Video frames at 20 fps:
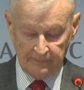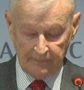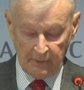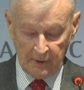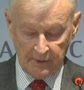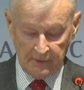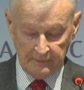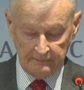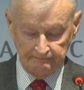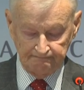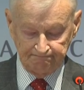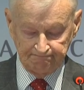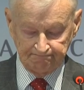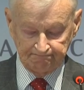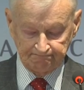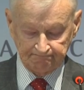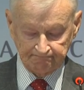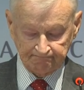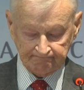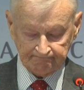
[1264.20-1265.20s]
upon.
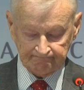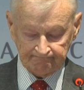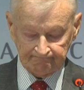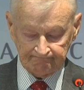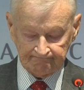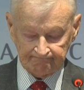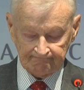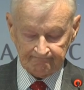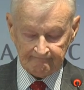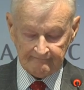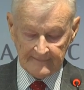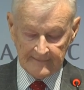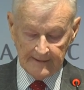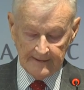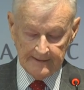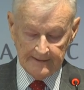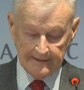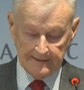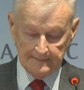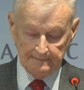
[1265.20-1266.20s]

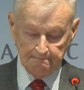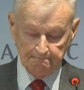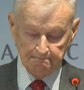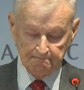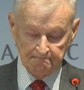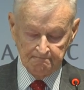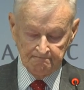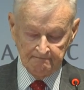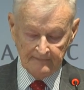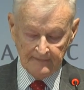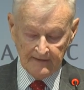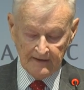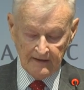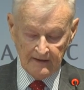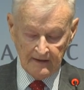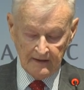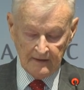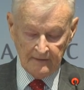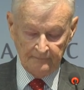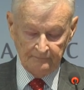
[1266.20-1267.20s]
Eh.
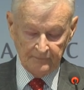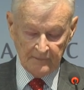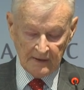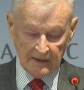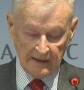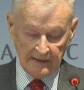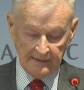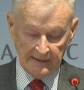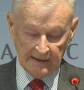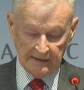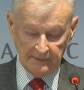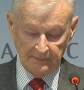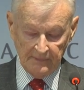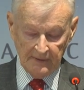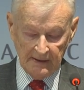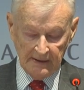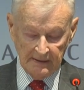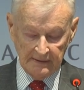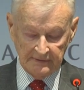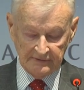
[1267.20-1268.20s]
and that
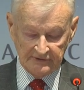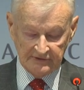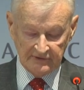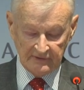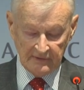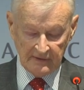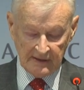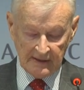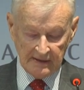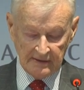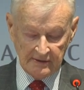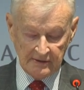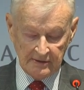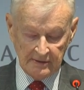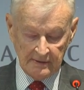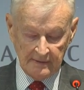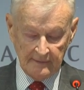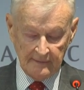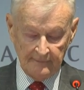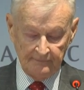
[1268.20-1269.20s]
means that
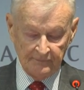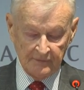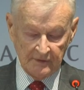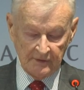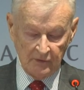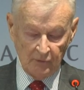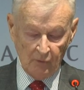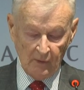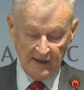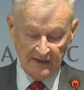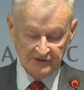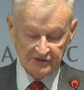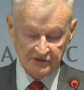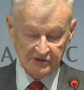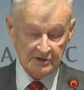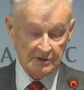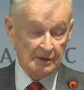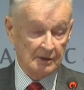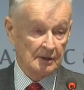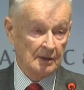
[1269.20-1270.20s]
the
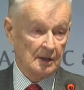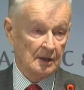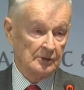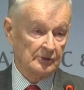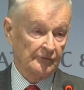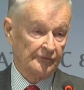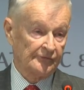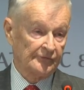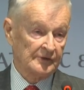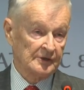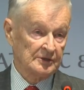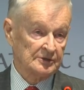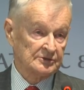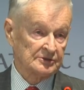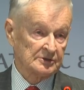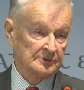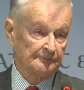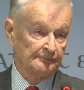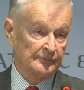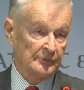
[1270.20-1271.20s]
West, and in
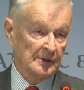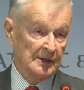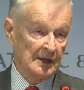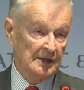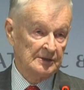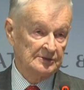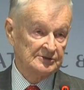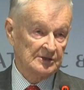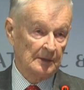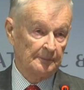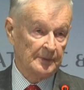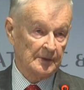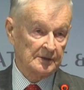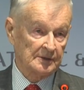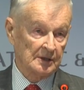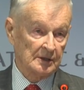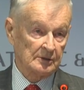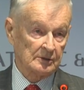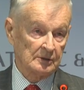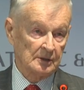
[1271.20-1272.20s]
this case I
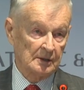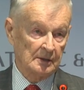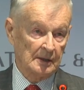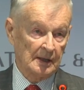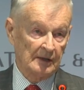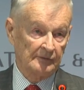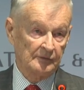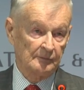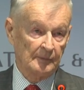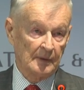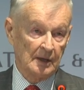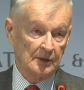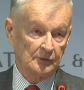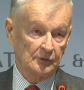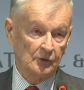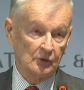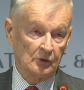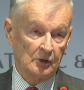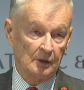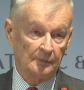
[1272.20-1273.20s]
particularly have in mind
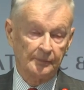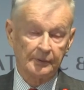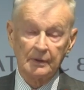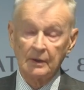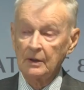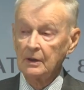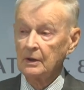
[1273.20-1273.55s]
Europe,